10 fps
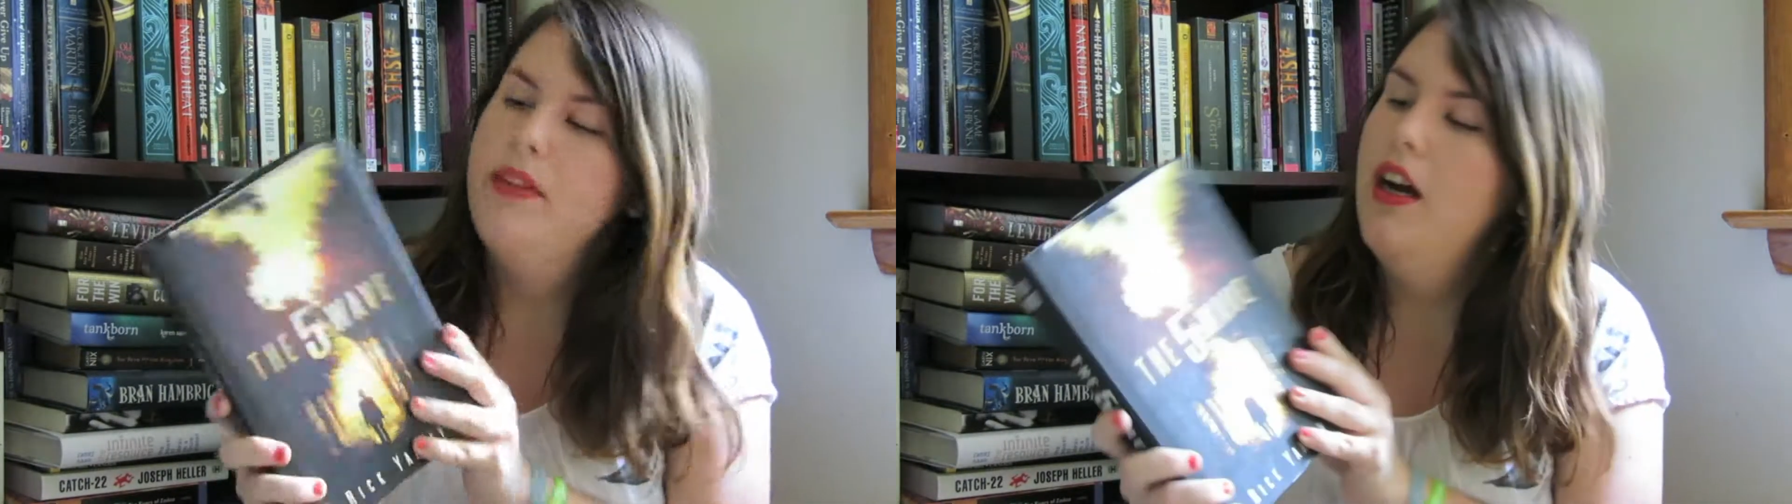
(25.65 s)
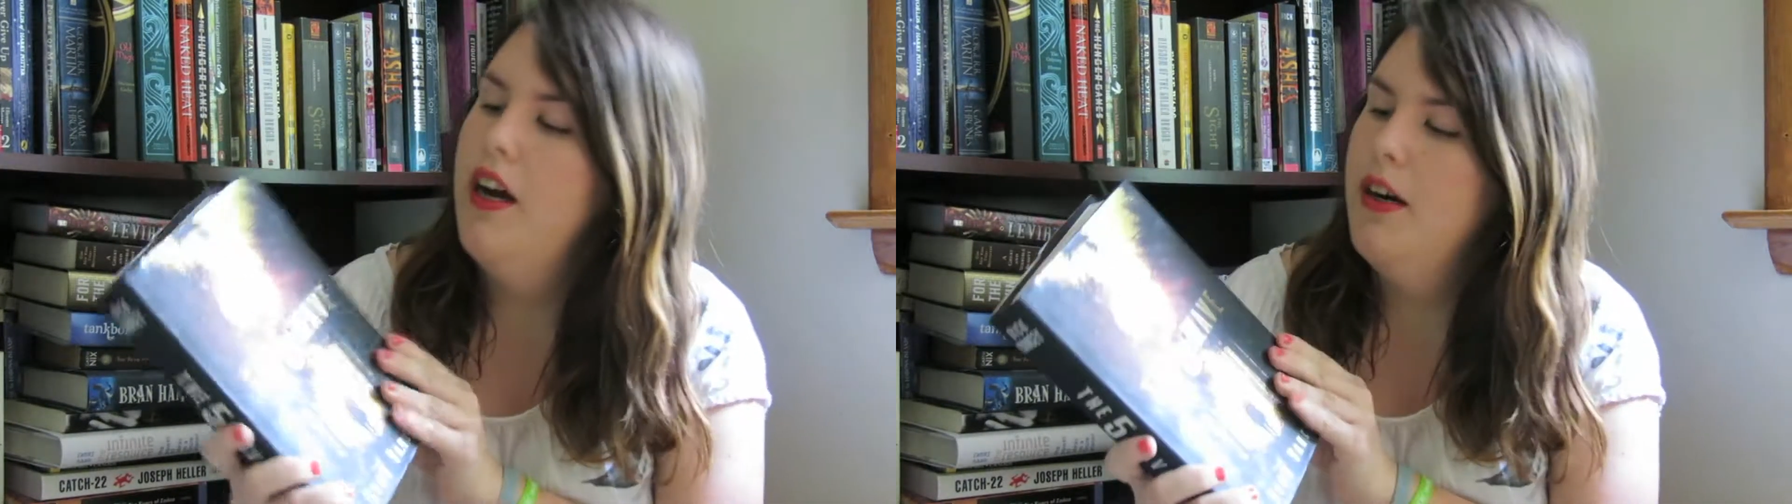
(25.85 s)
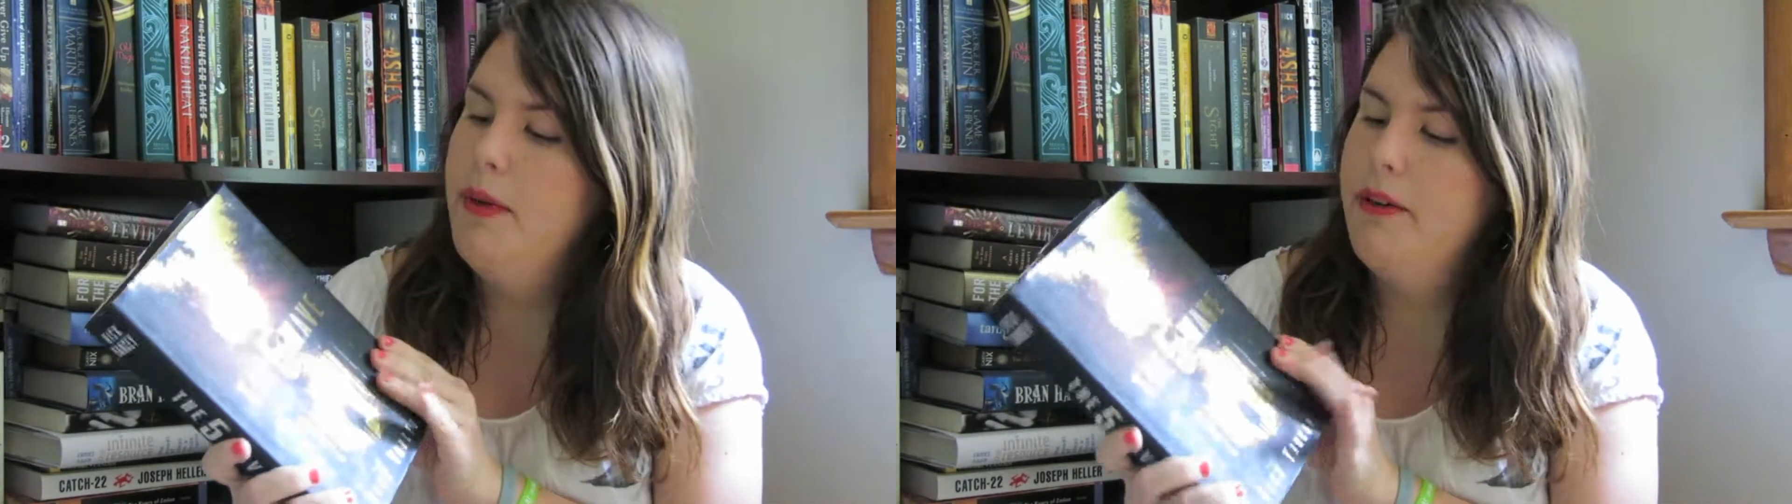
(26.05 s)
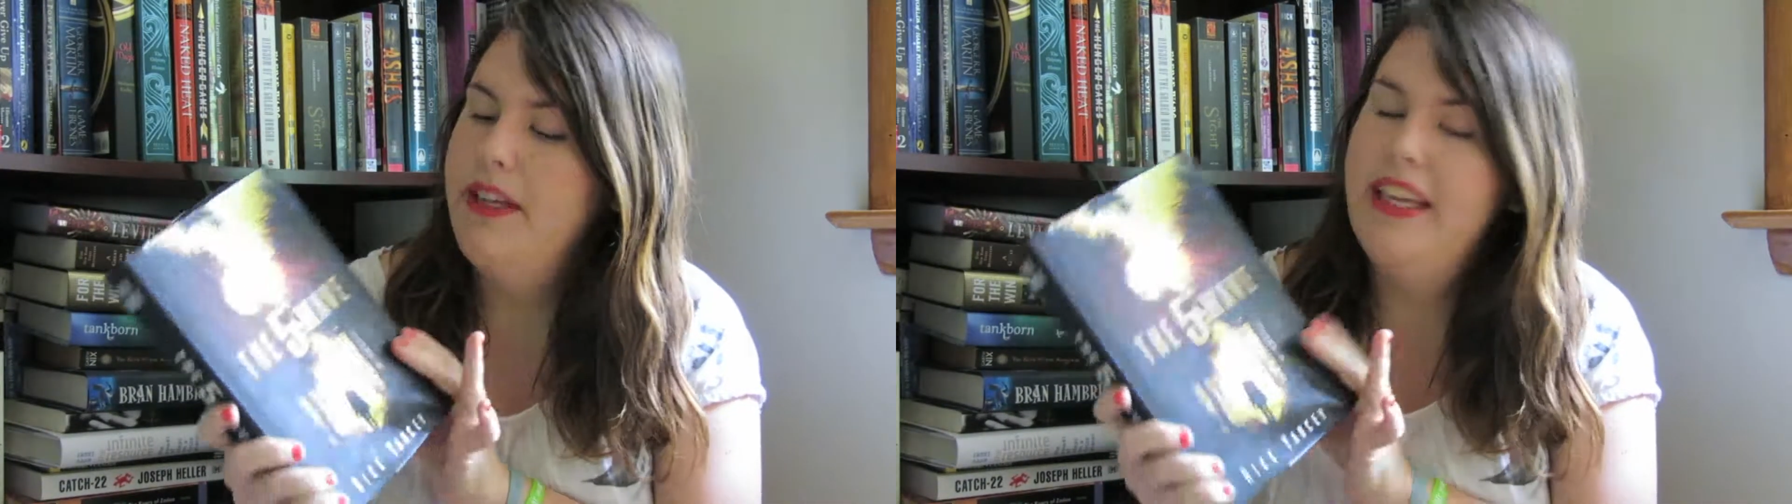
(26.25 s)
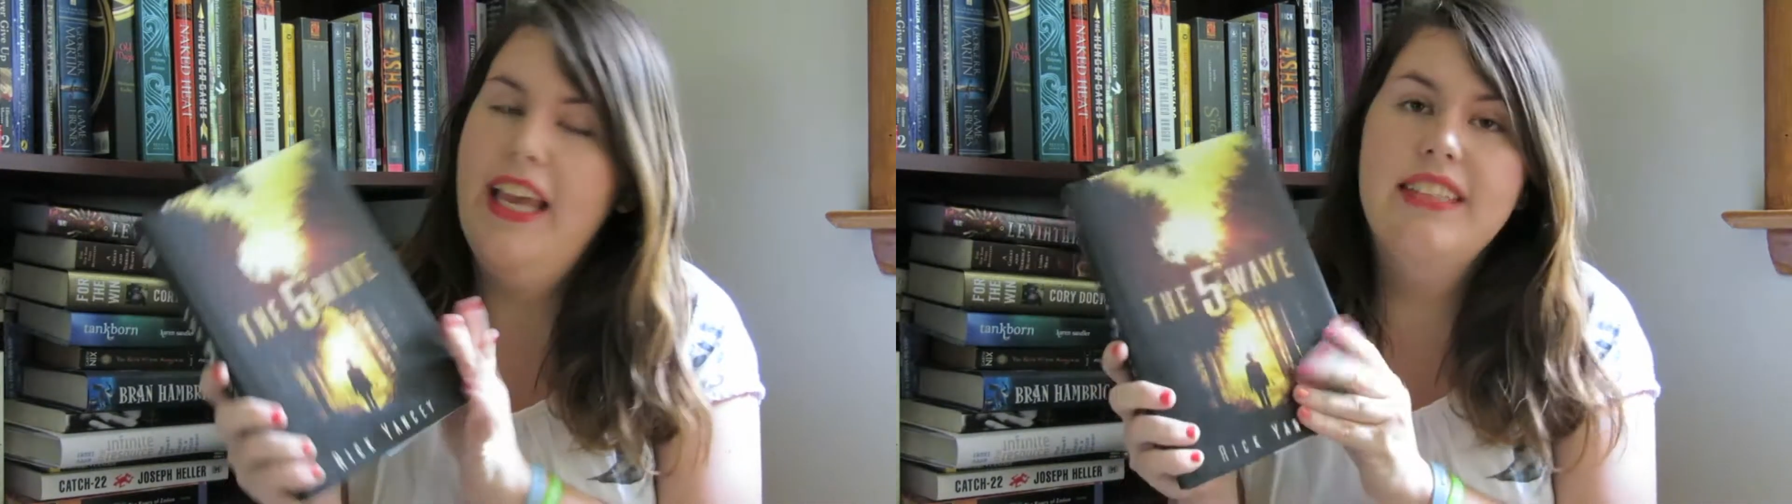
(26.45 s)
by
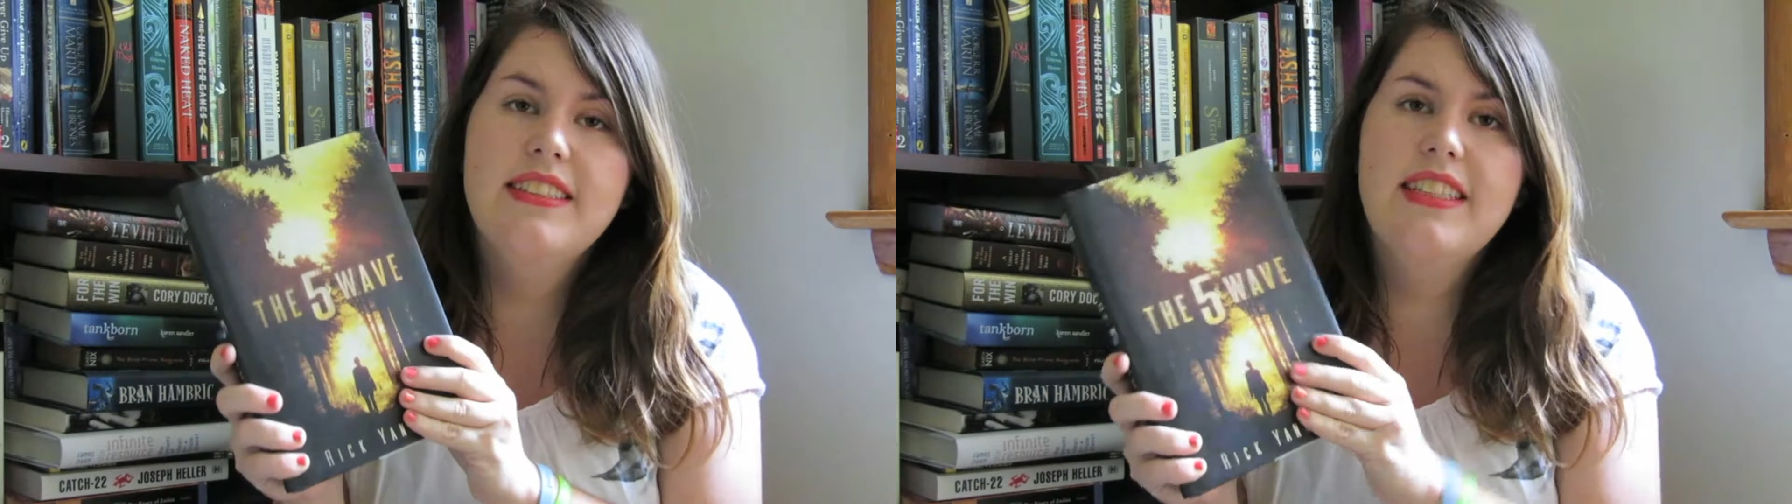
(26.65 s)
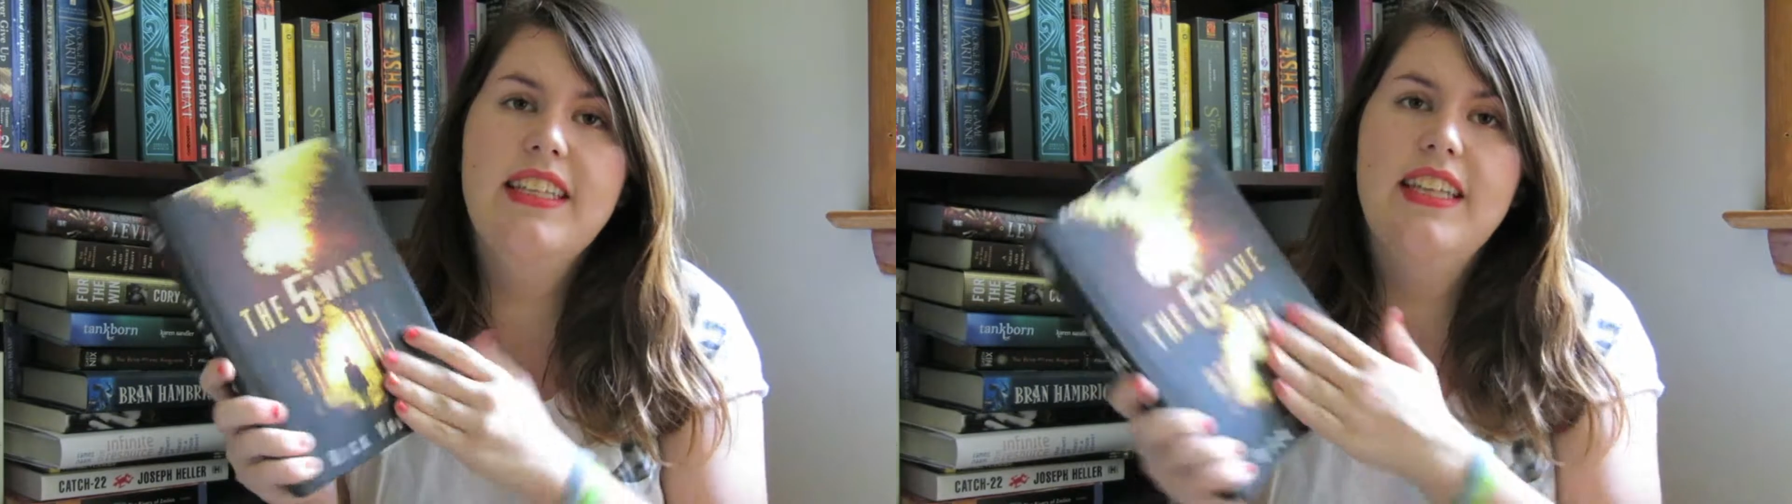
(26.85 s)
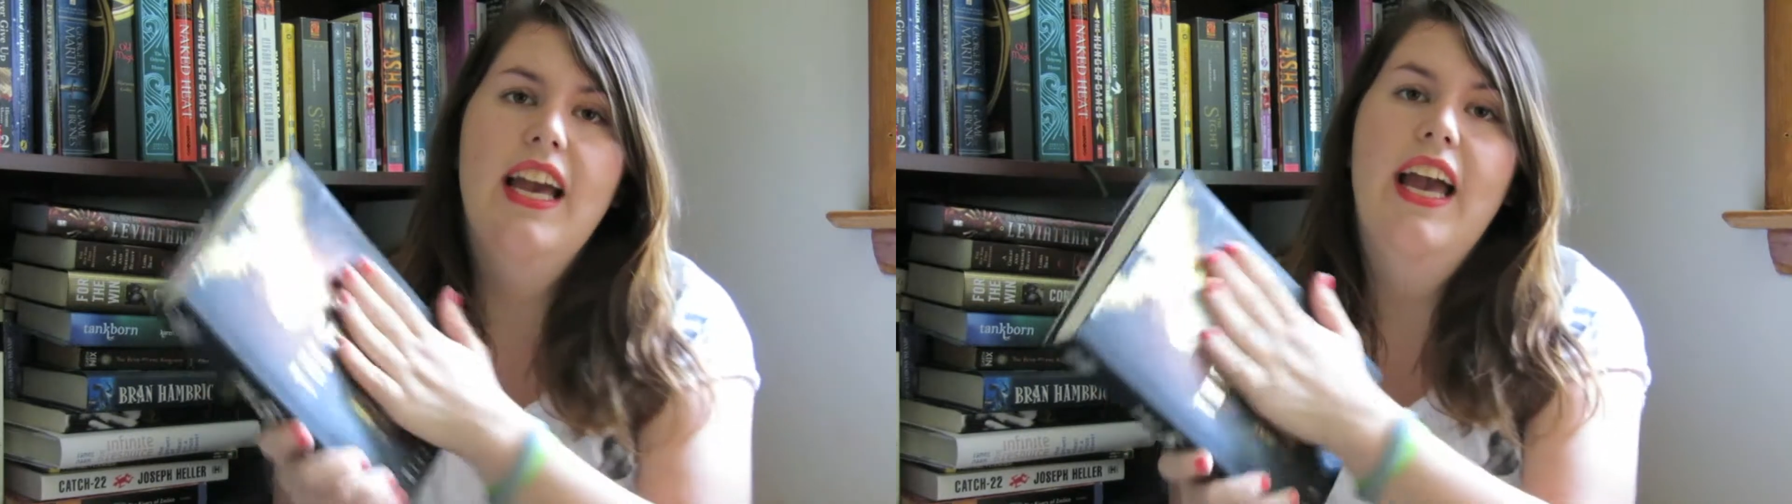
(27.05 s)
Rick Yancey.